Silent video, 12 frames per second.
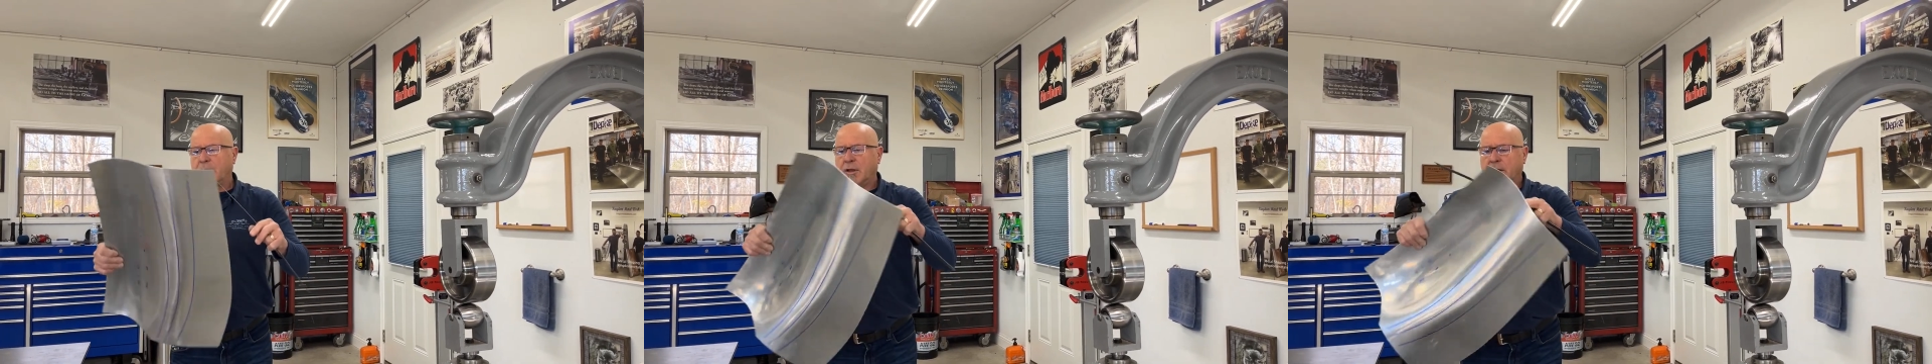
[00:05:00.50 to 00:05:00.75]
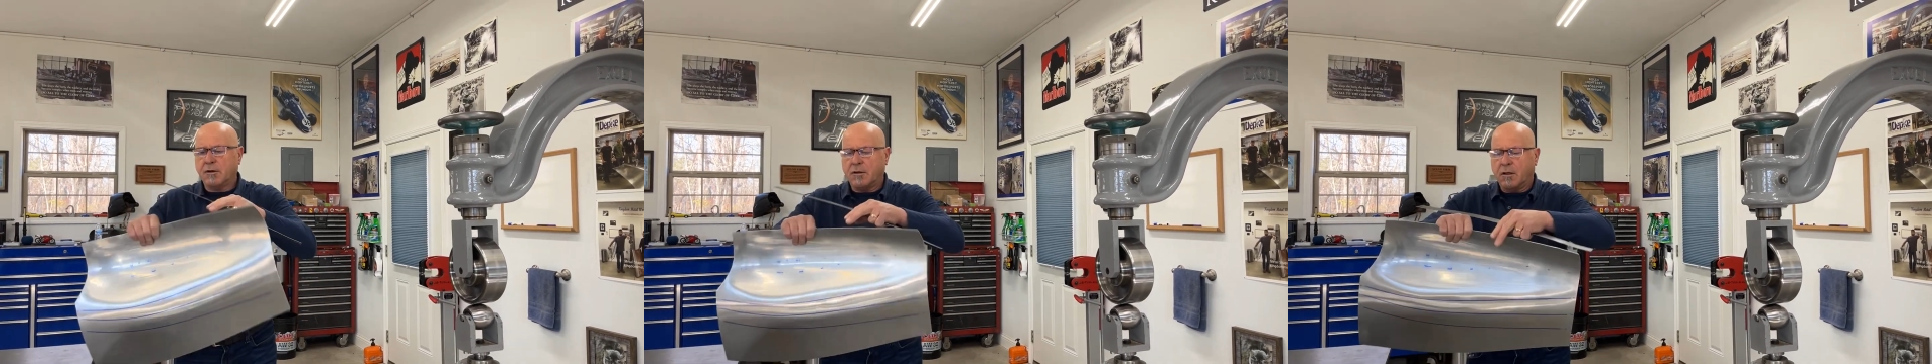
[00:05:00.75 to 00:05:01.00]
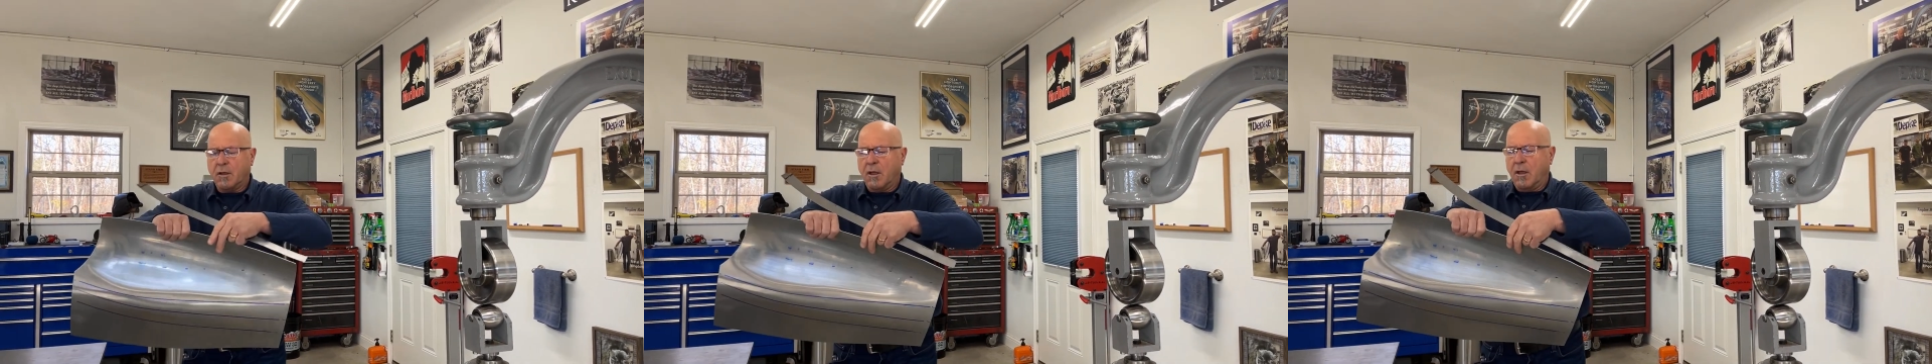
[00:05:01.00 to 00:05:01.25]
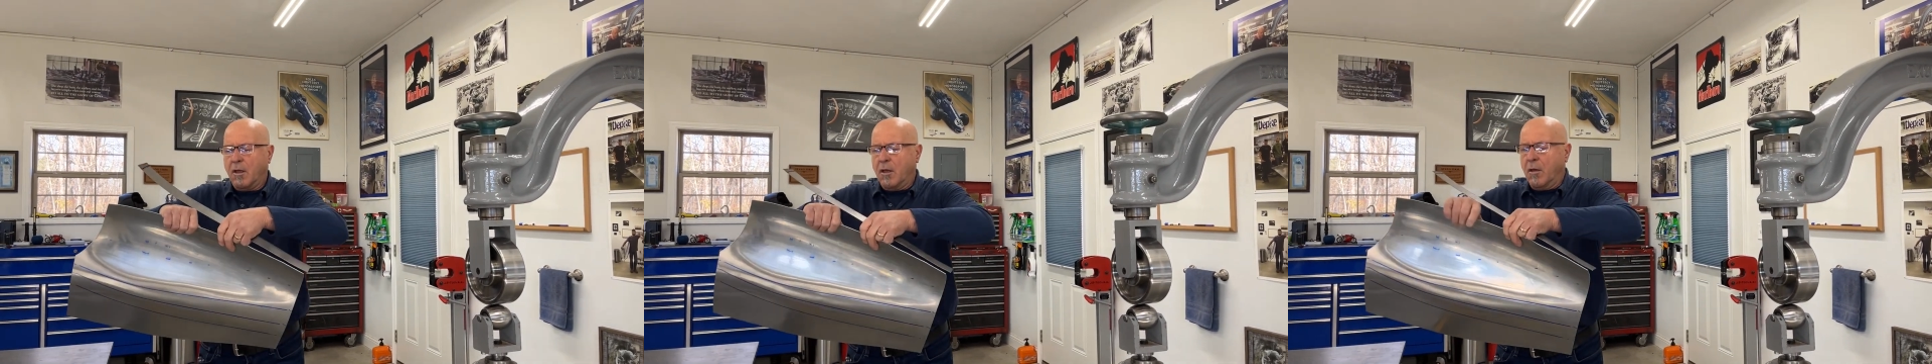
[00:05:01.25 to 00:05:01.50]
need.
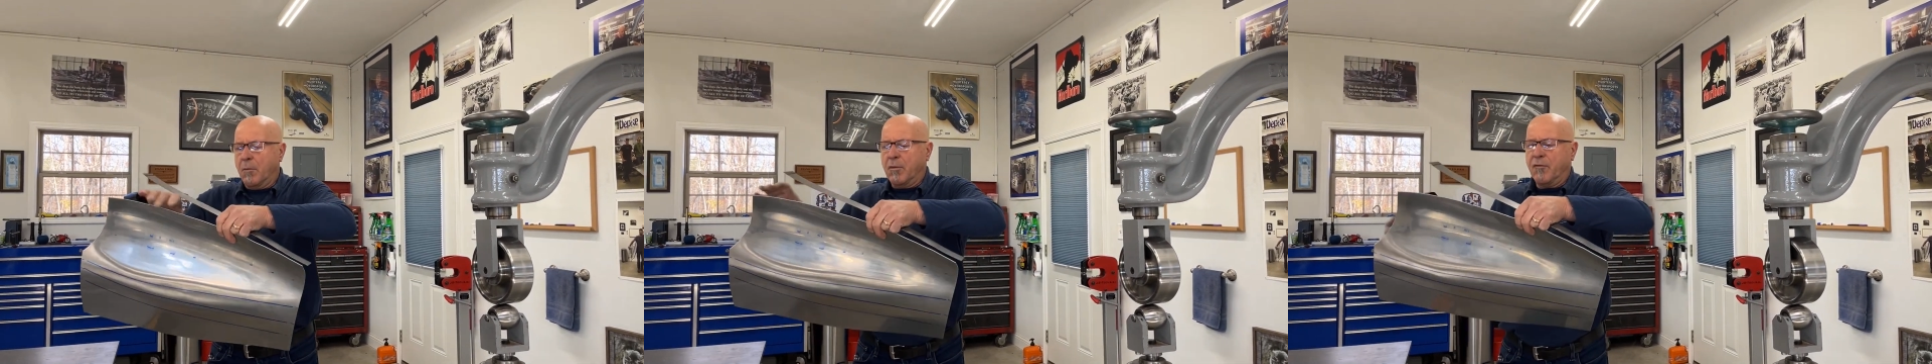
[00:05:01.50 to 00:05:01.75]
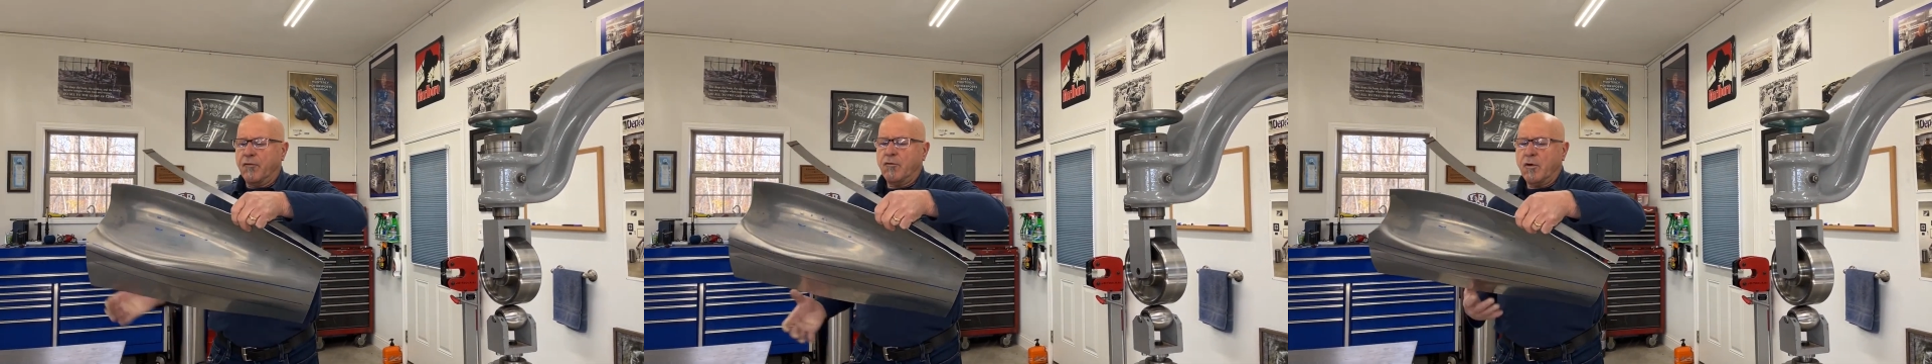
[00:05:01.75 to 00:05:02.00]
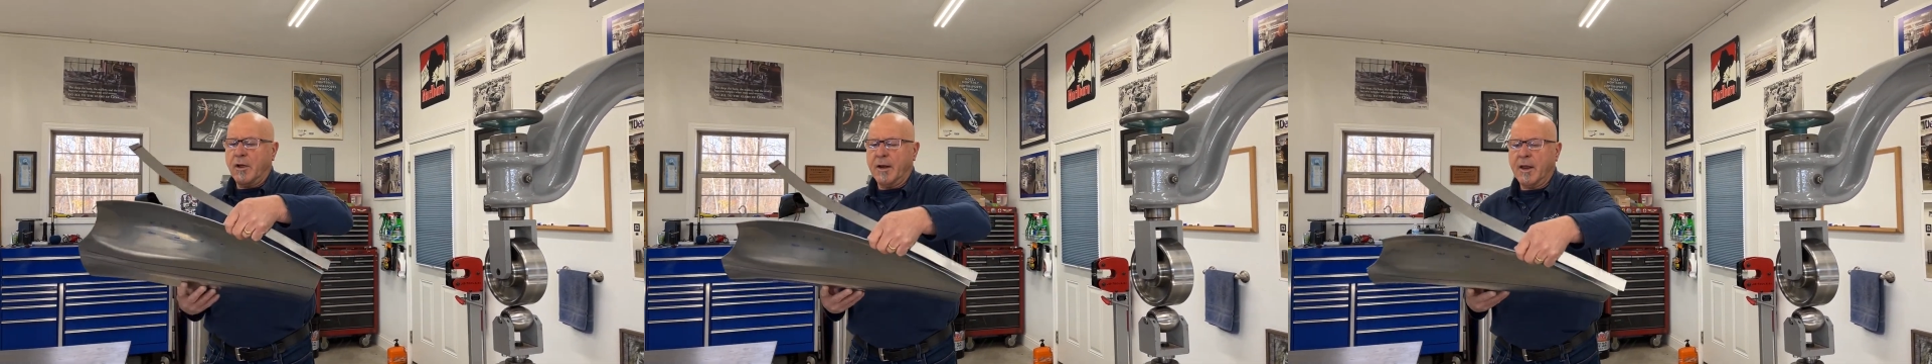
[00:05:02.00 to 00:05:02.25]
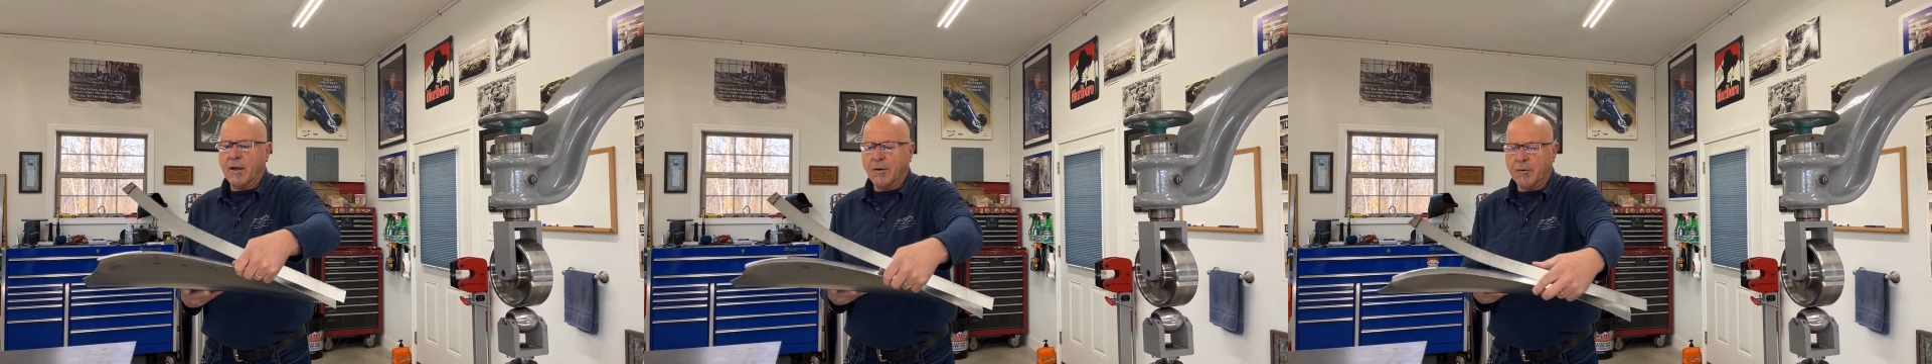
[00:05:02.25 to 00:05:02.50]
But for right
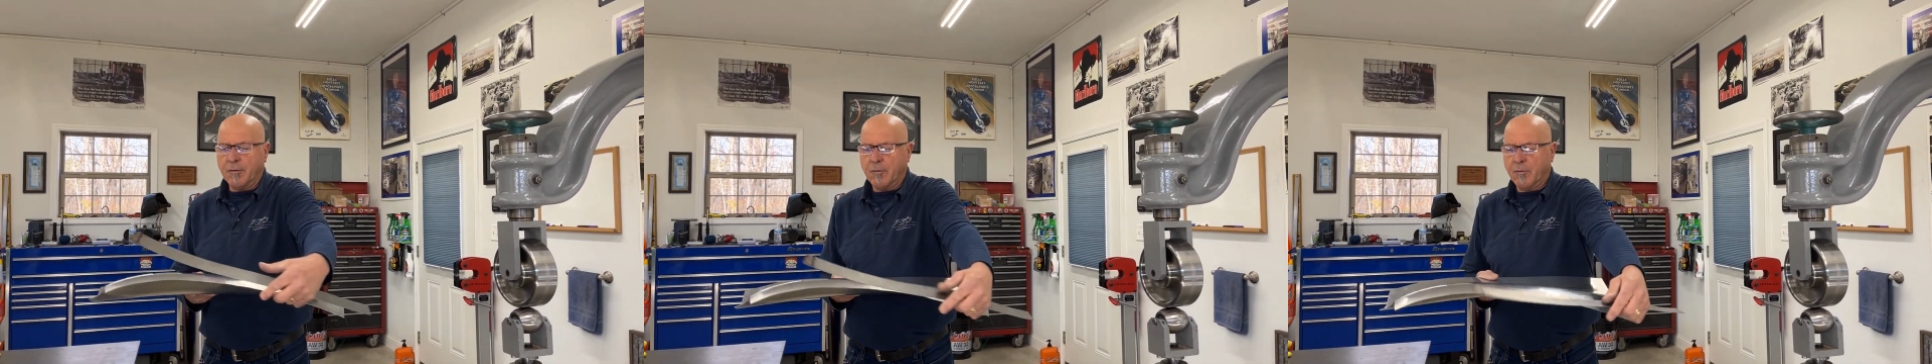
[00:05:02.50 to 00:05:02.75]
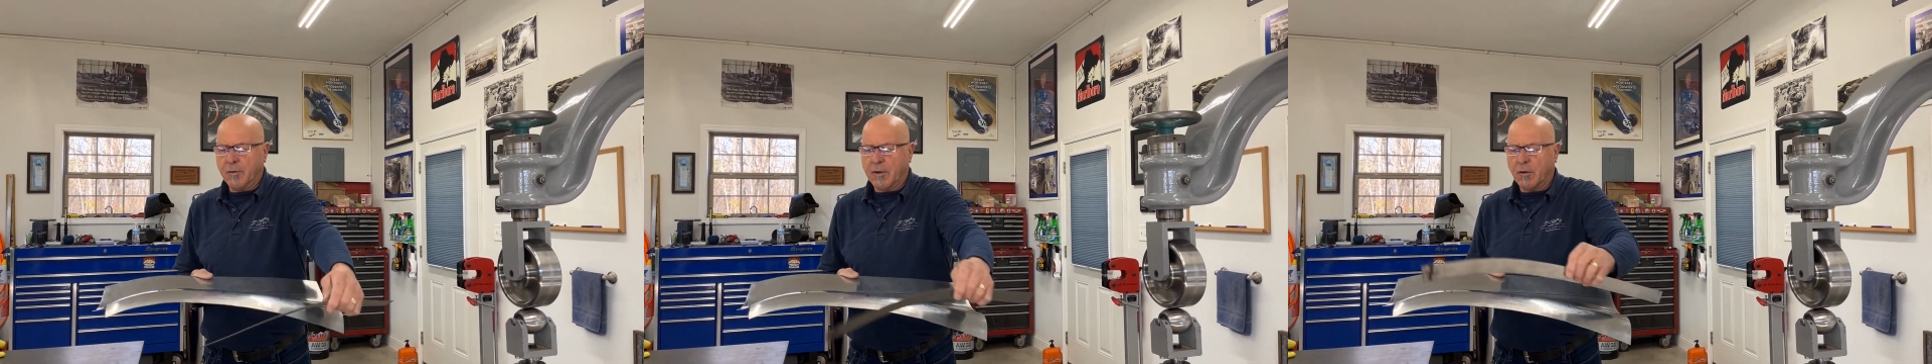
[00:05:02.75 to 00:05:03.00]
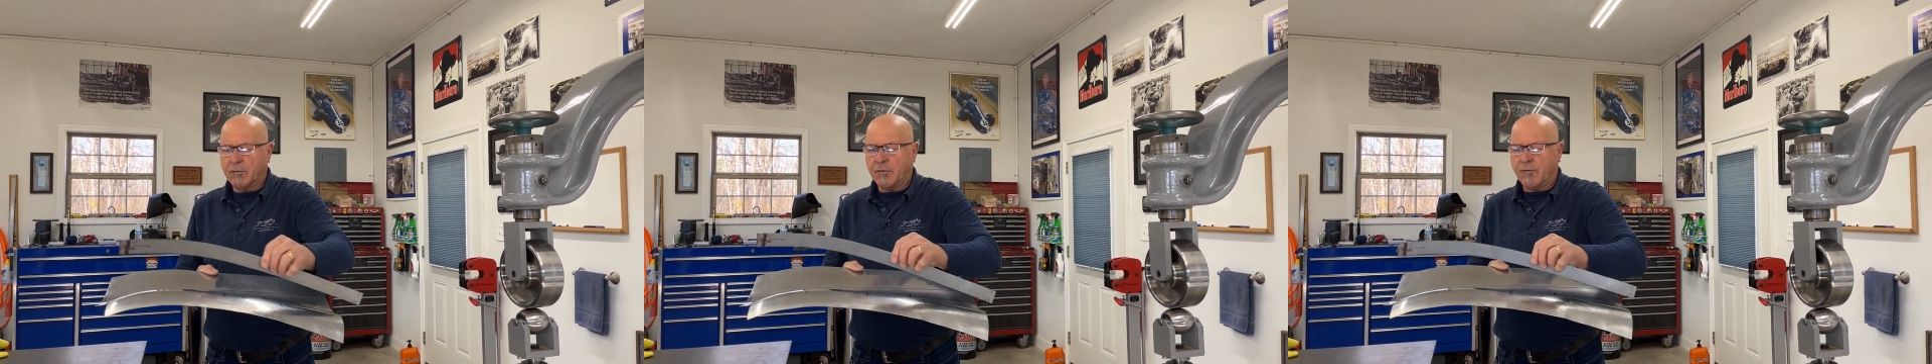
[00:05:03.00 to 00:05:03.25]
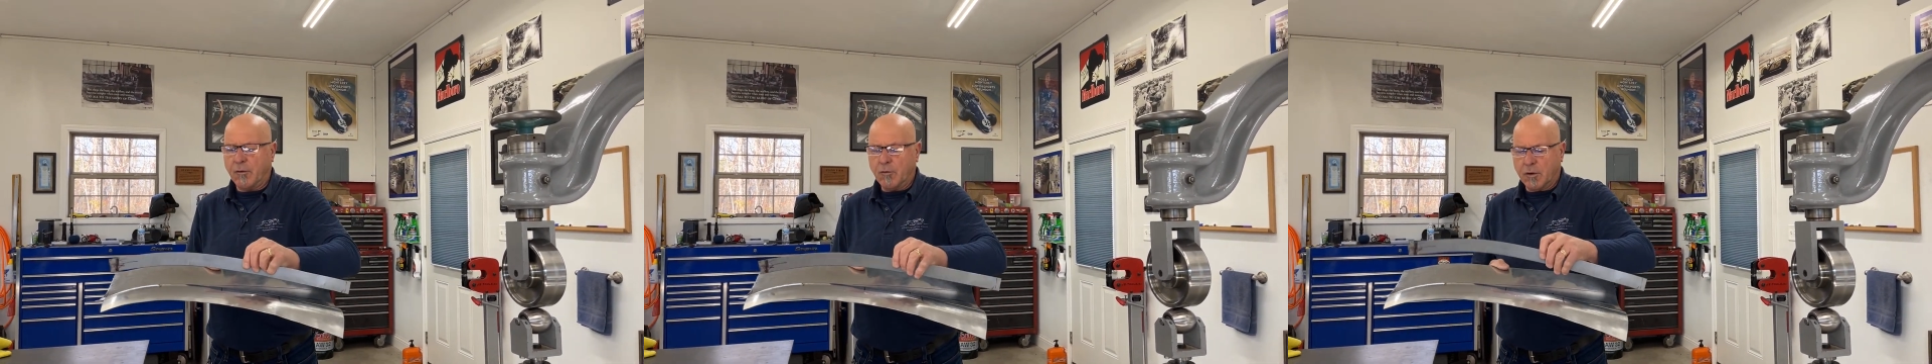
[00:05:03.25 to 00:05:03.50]
now, we're going to
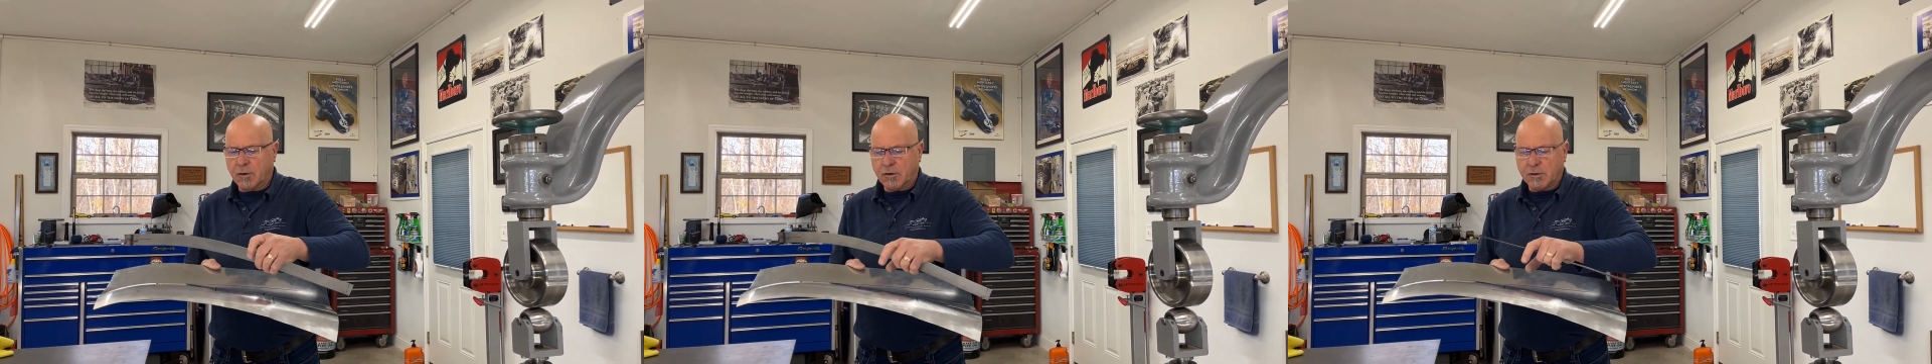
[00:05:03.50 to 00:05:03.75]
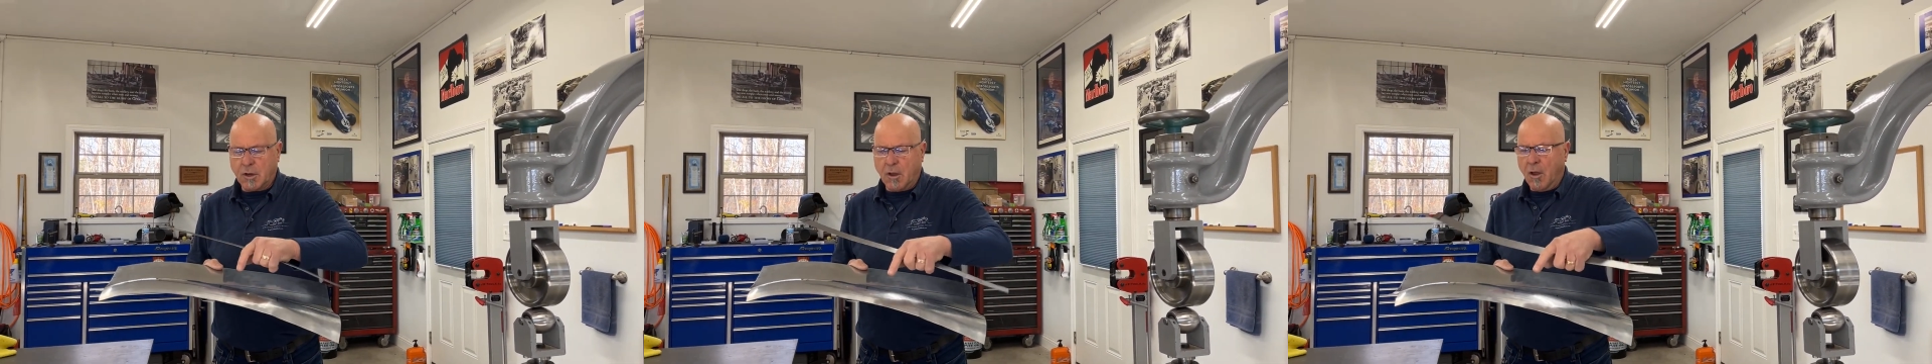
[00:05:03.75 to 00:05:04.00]
focus